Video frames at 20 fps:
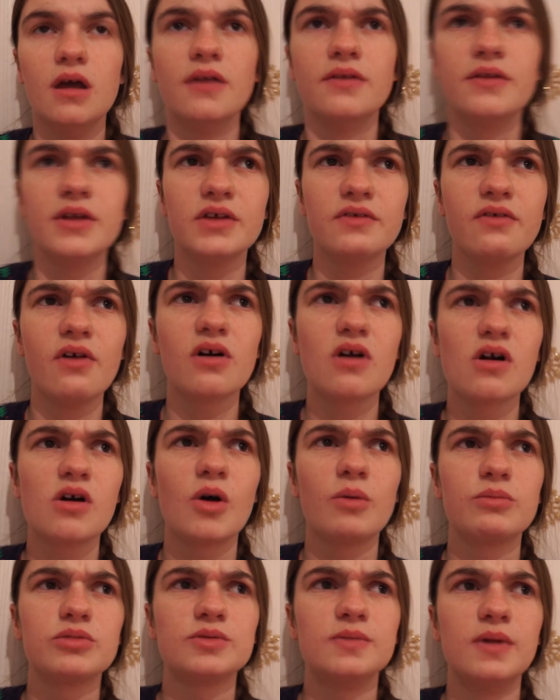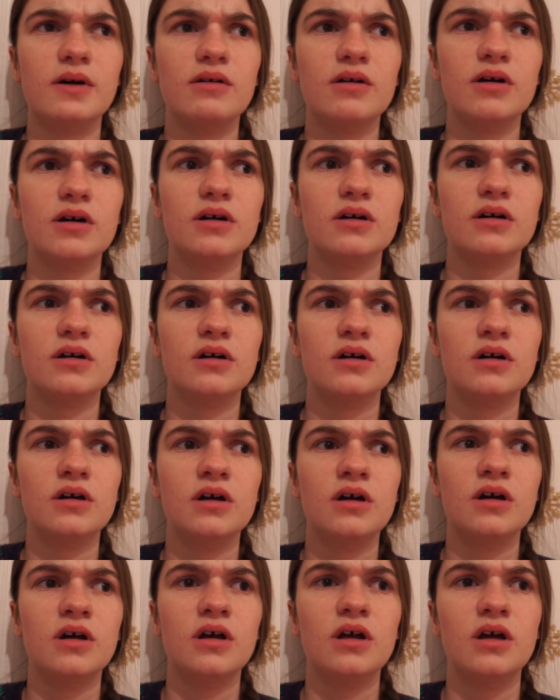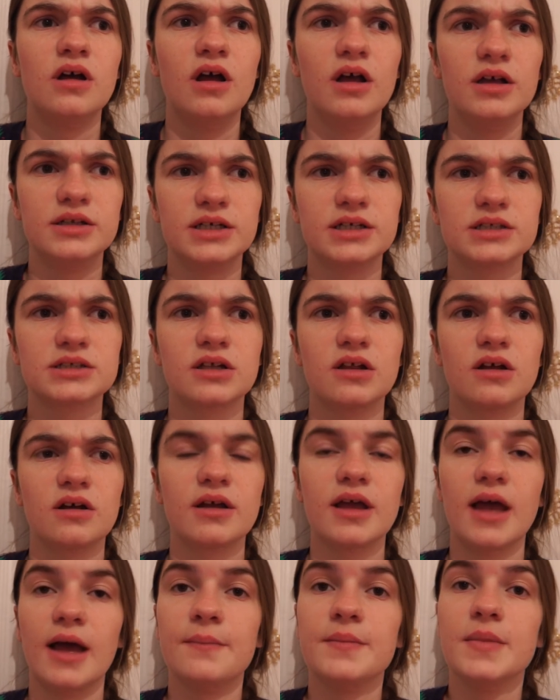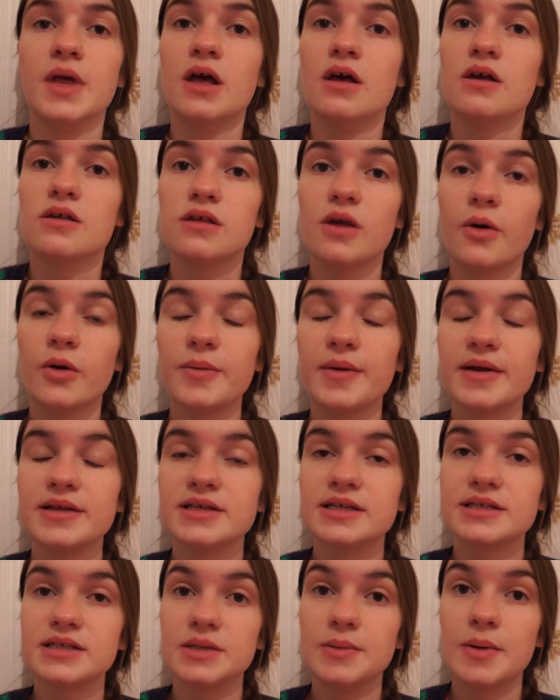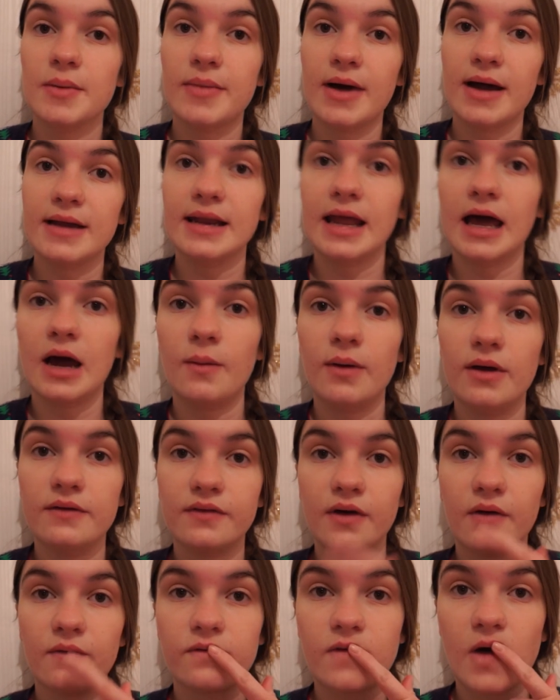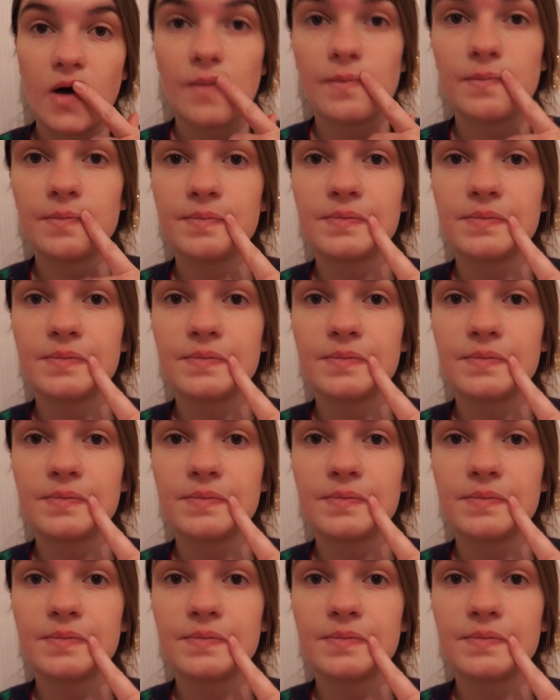this vlog will go up tomorrow. At 6 o'clock, yeah. So I would have been to cinema by now if I've gone.